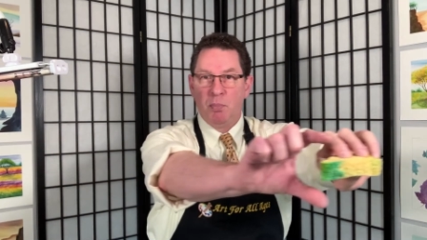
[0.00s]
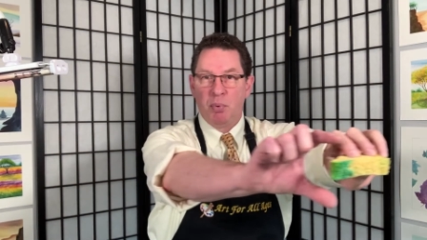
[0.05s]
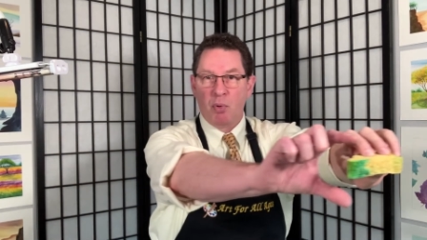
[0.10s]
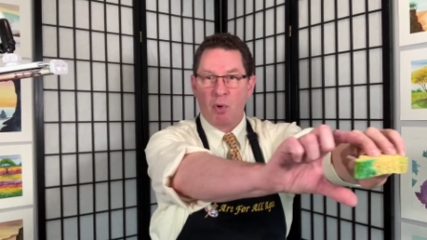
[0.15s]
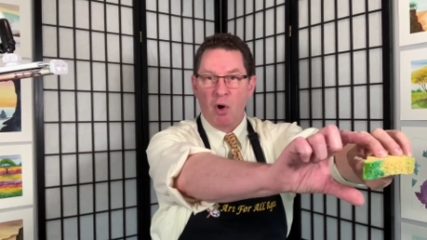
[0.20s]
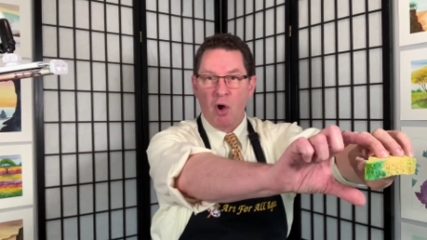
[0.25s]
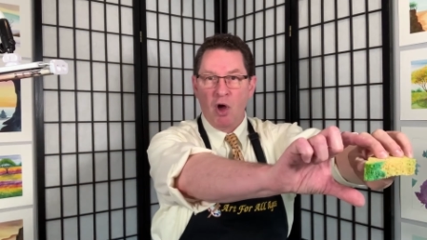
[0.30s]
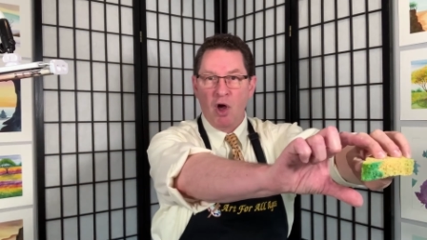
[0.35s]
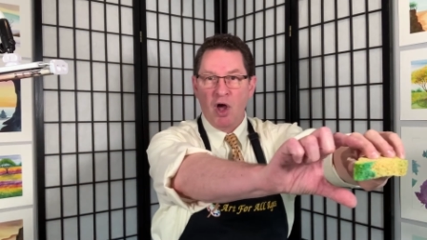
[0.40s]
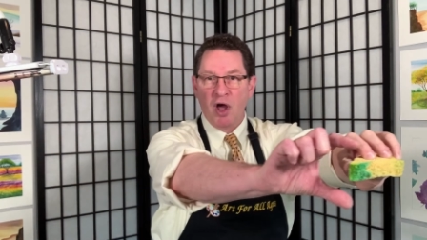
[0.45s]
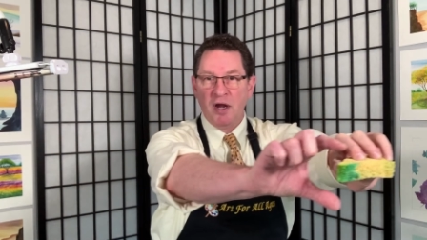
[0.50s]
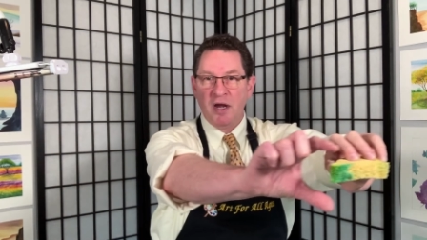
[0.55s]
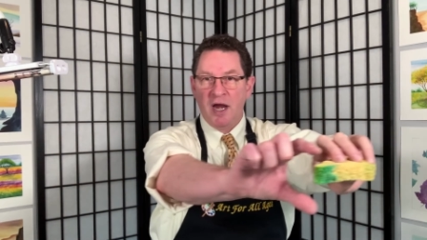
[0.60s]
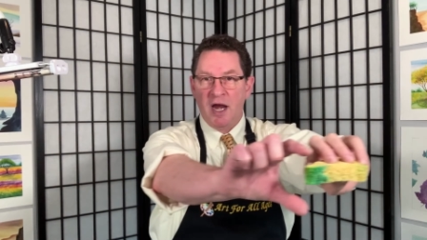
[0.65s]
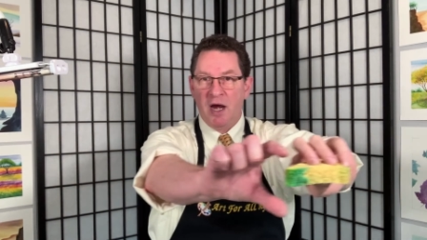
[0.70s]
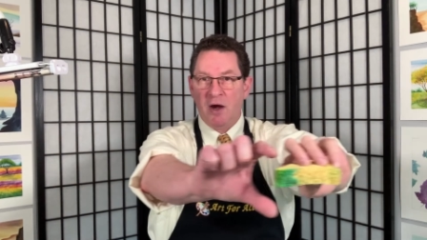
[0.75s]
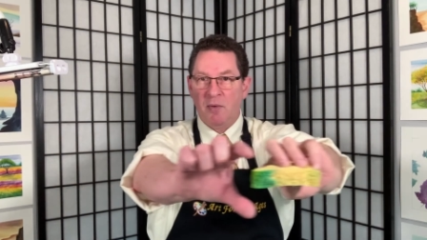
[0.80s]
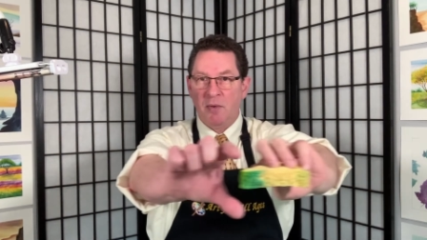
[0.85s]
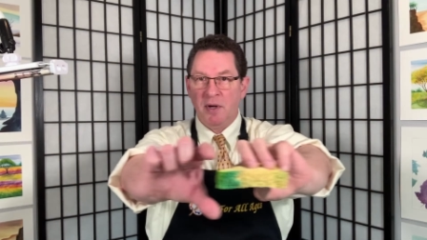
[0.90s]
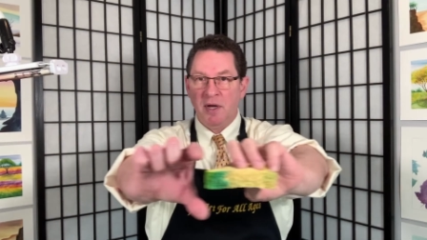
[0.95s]
broad
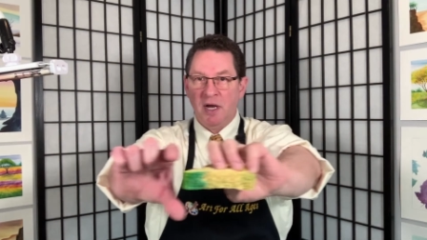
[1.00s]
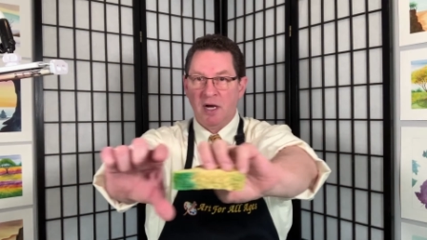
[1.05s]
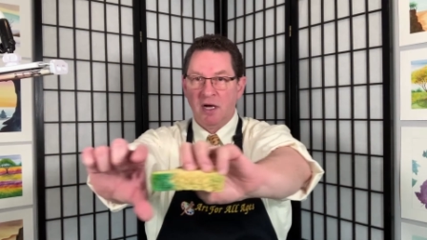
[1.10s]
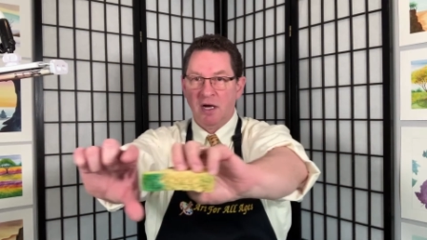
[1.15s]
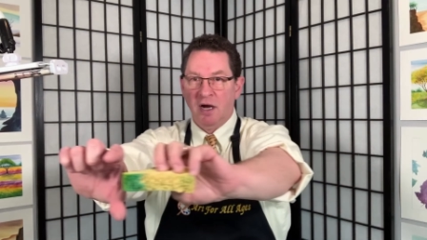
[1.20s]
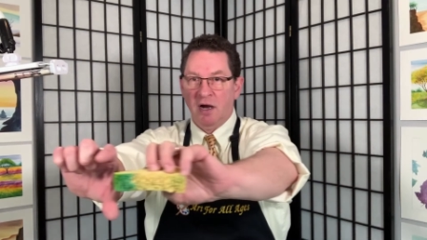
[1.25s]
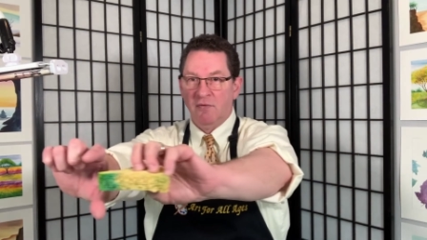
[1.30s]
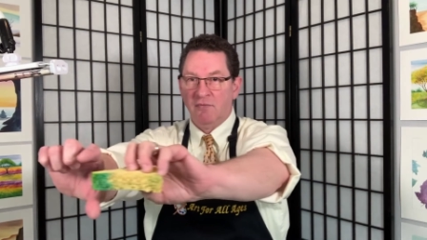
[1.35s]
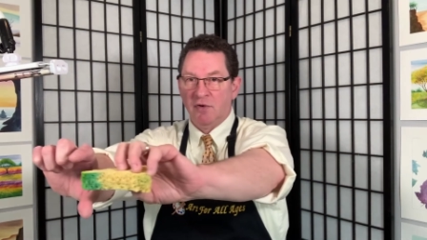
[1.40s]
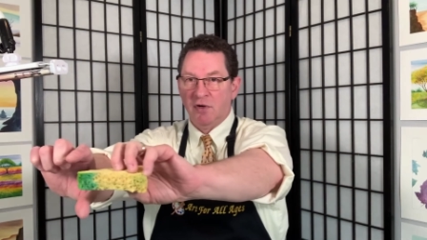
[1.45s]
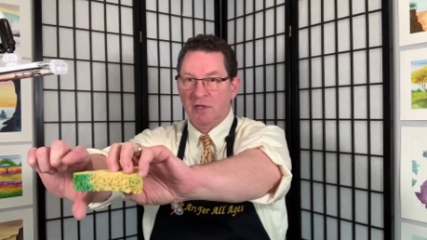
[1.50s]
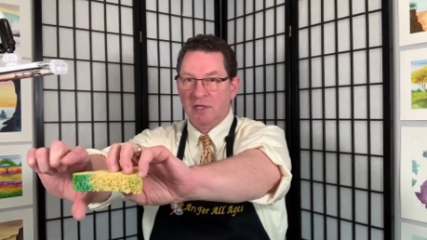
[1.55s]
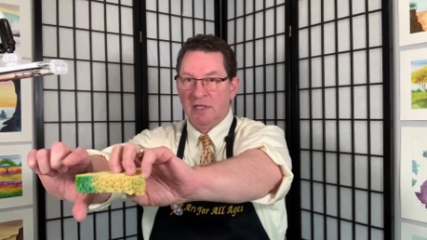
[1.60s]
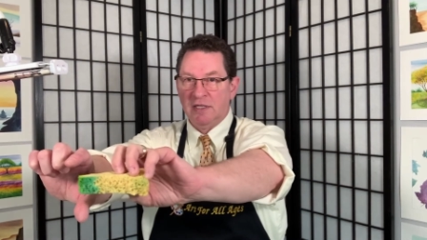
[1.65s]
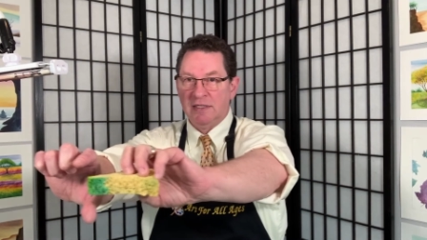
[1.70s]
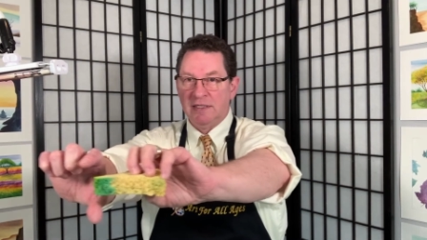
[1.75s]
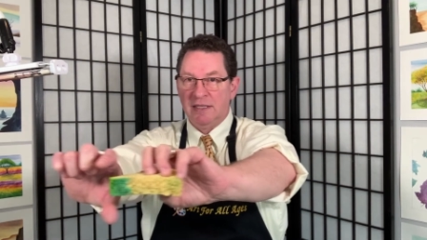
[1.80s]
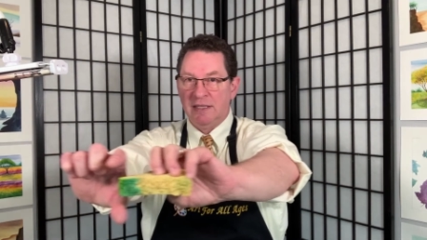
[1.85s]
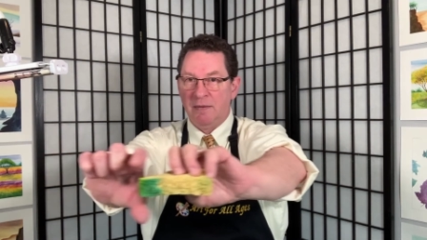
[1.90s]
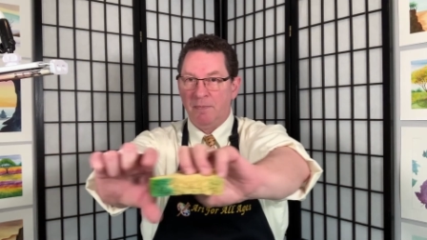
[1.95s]
area covered
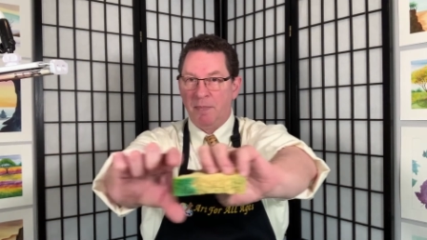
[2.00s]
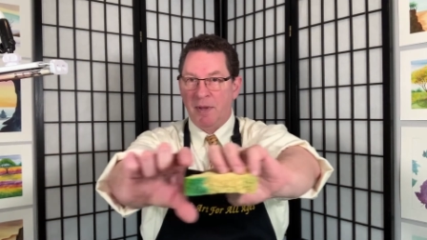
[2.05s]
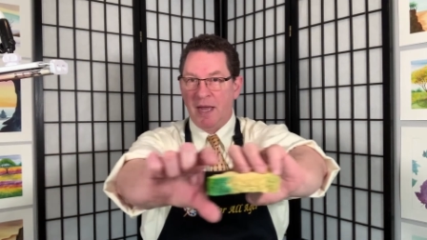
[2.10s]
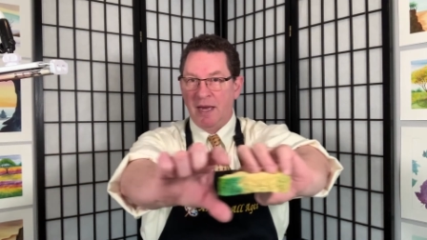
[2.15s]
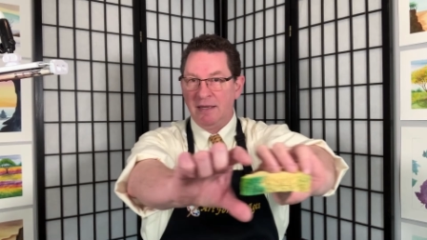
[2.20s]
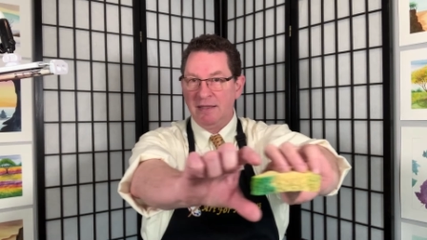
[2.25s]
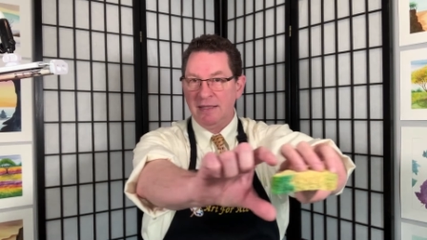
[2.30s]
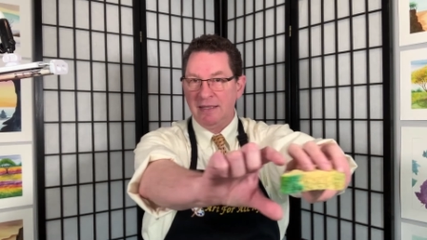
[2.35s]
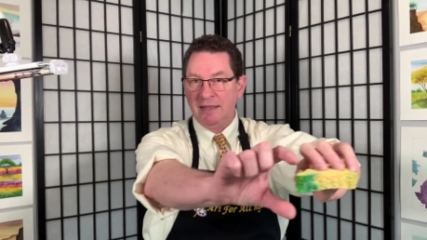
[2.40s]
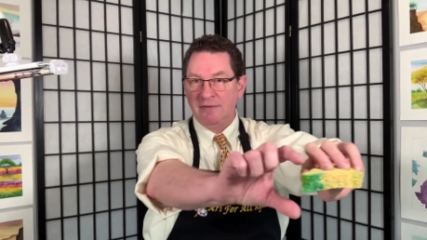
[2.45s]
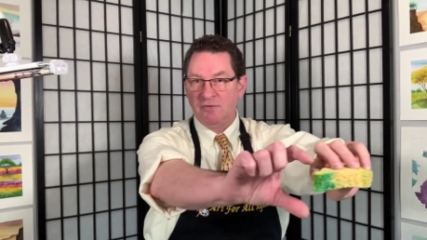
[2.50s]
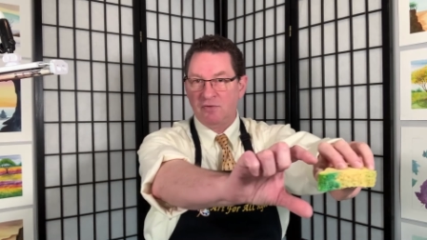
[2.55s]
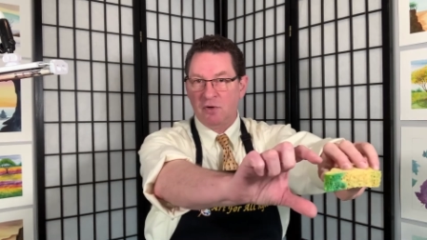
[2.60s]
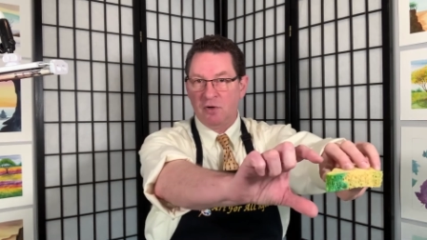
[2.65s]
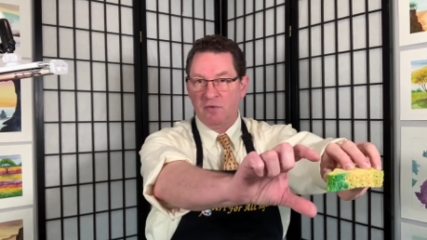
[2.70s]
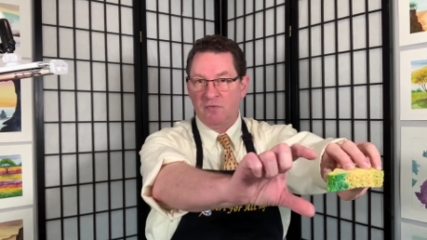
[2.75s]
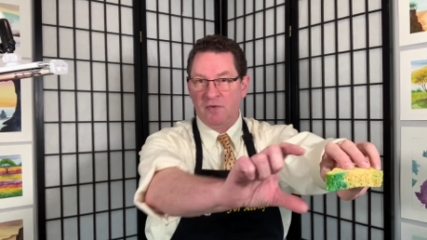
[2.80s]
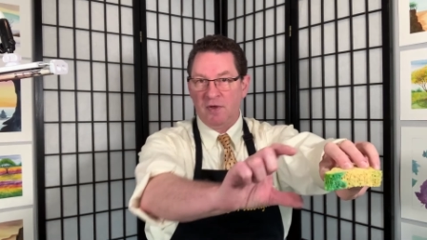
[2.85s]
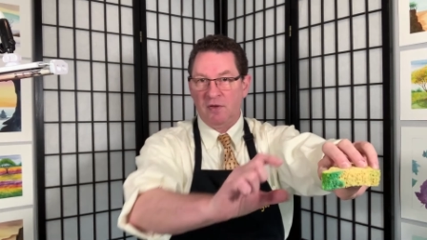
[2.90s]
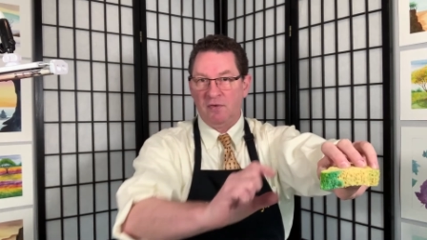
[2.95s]
into the painting
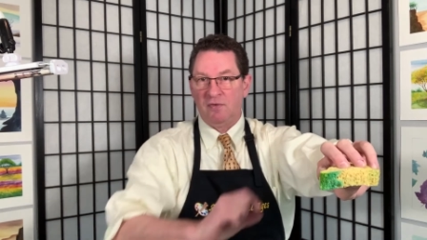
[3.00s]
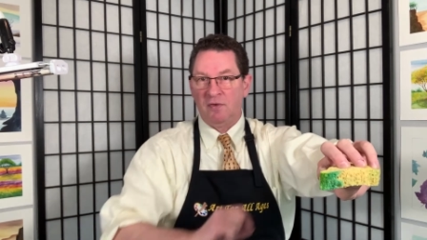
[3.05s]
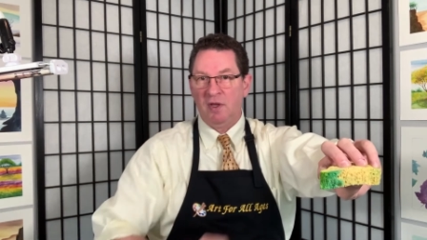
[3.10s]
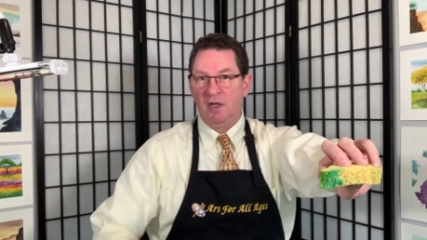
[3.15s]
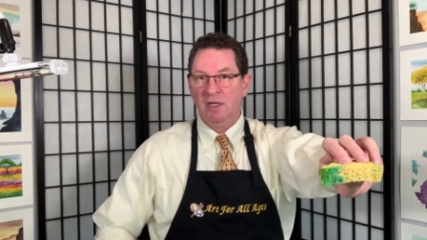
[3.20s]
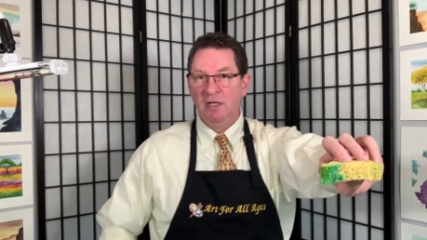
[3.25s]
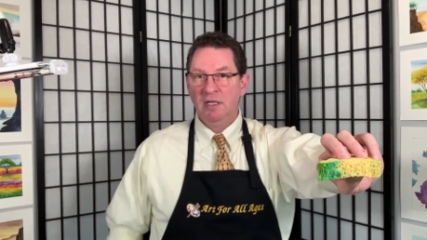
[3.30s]
surface.